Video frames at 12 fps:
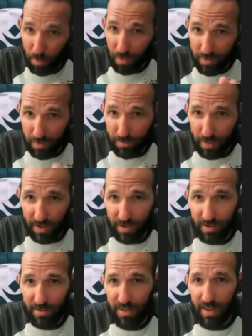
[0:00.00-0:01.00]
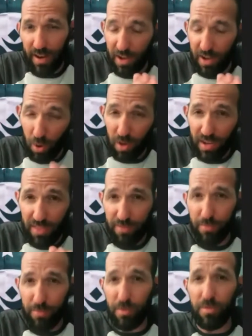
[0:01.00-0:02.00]
I'll feel better and I know I'll get
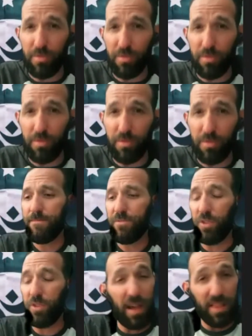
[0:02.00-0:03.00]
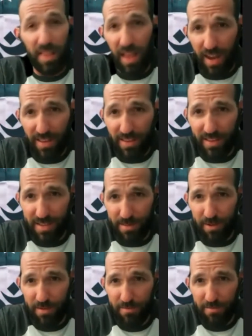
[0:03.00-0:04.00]
through this. So I'm not lying to
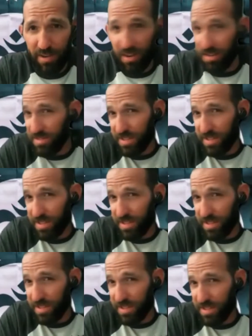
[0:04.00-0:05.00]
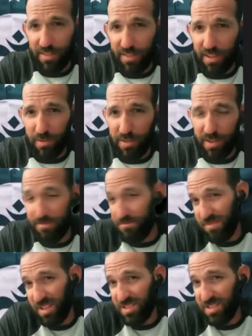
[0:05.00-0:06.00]
someone. Some people don't know how to deal with it.
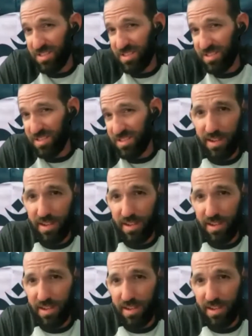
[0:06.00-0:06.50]
That's okay.